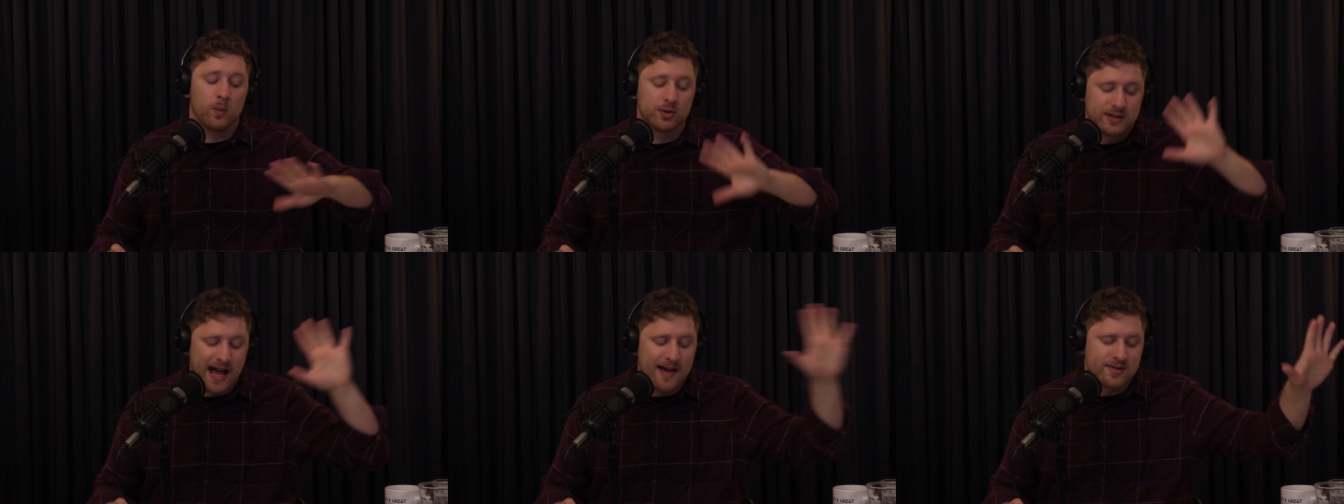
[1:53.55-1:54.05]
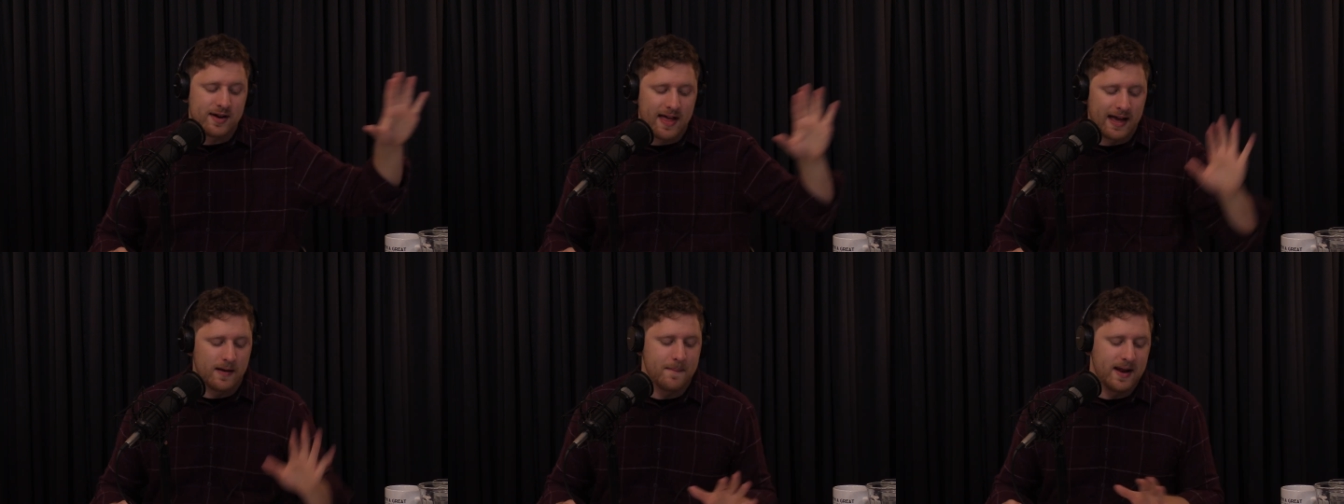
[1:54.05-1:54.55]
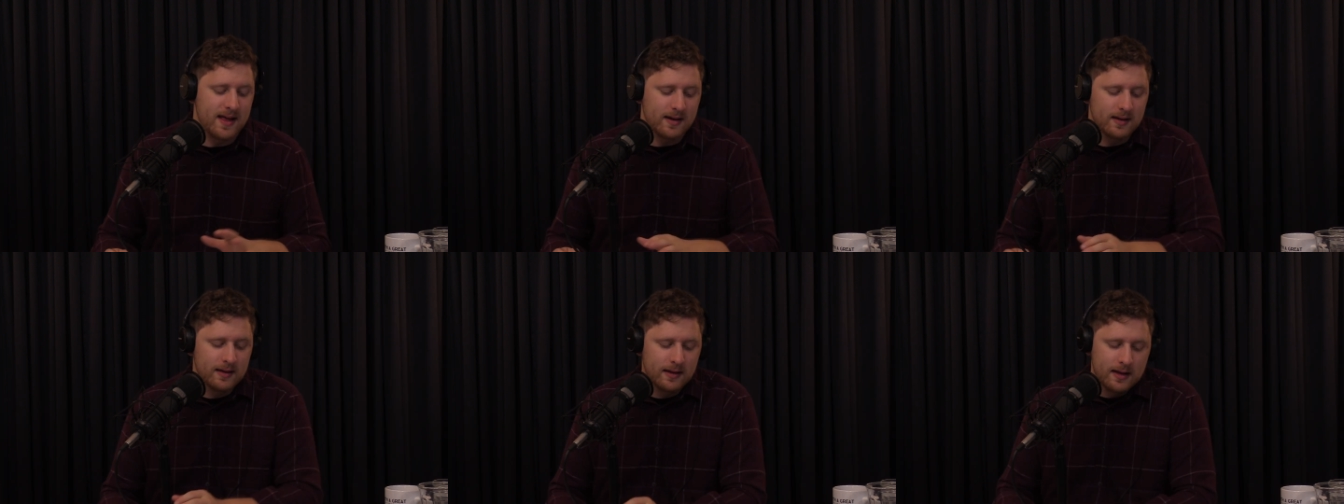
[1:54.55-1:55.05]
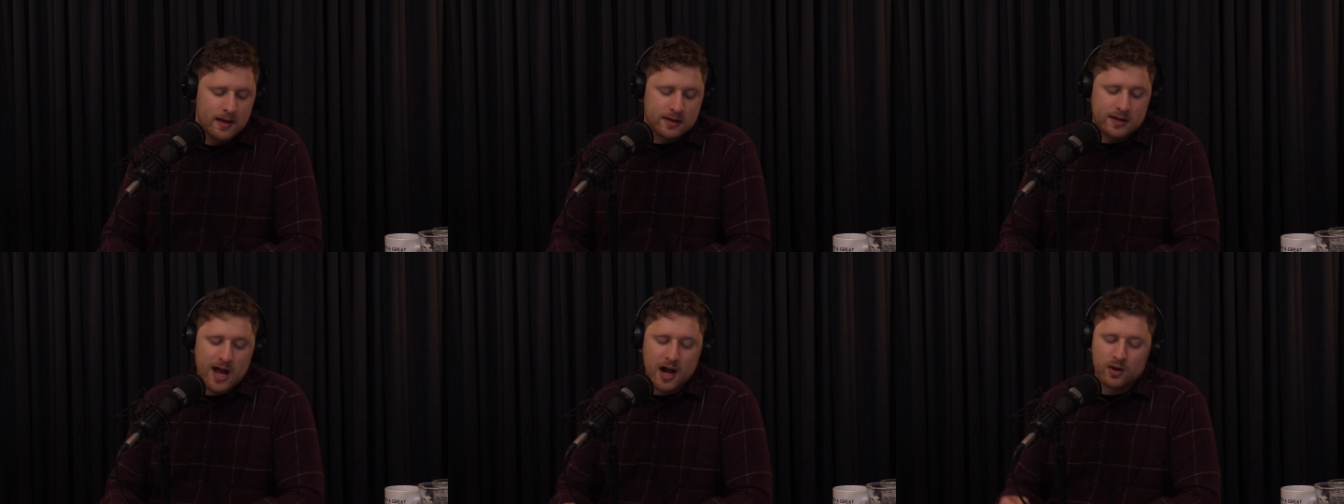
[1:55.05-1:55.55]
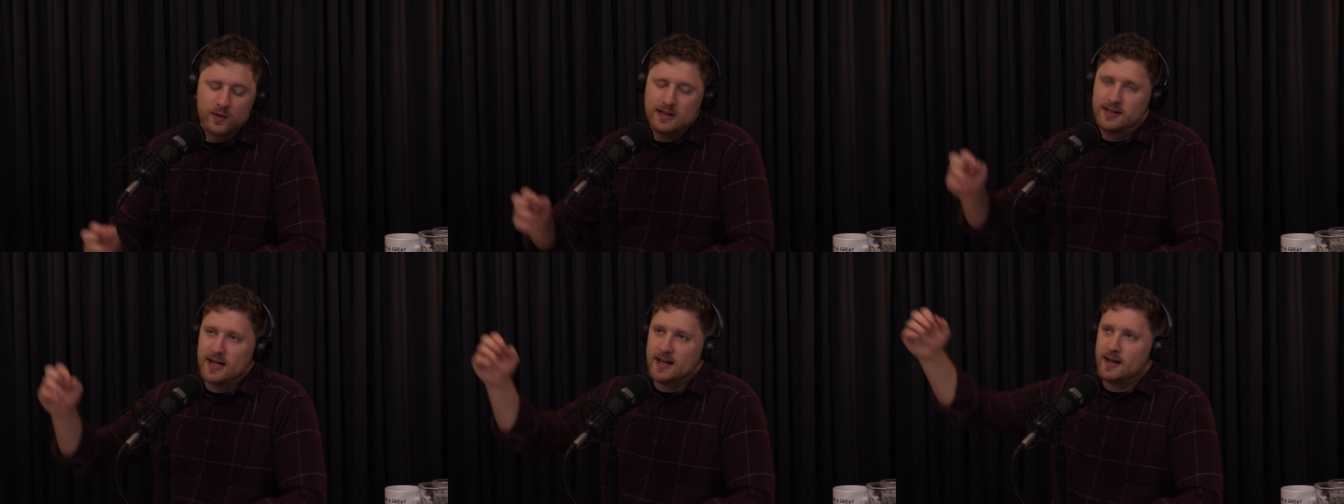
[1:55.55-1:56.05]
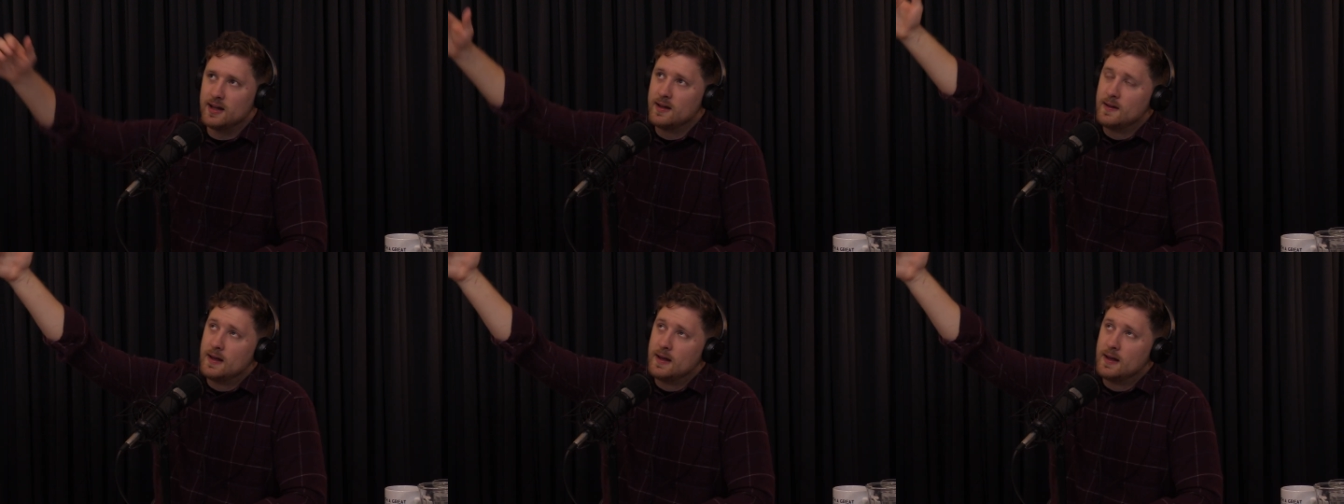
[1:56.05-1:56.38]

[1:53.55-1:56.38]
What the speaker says: We'll dive into that in a minute. So not only did